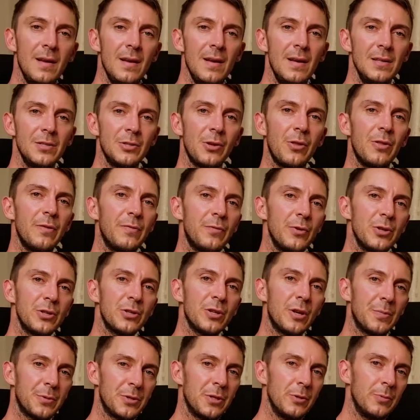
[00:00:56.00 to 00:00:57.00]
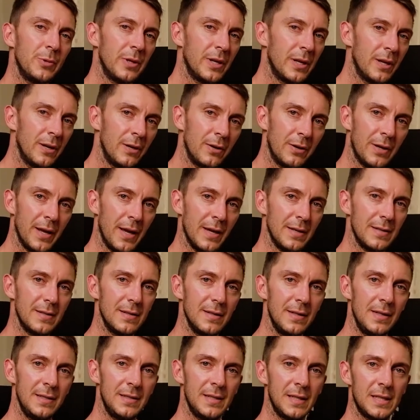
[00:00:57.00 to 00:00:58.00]
So the first option we're going to look at
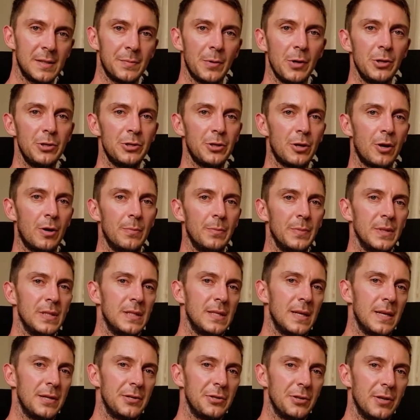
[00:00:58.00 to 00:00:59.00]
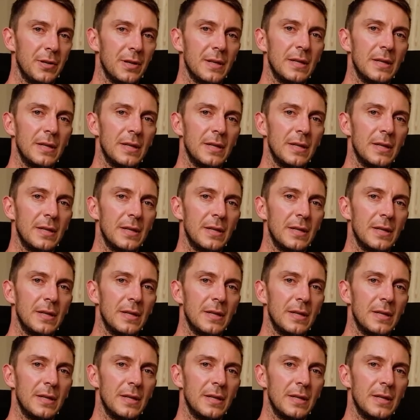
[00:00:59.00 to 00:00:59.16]
is exposure compensation.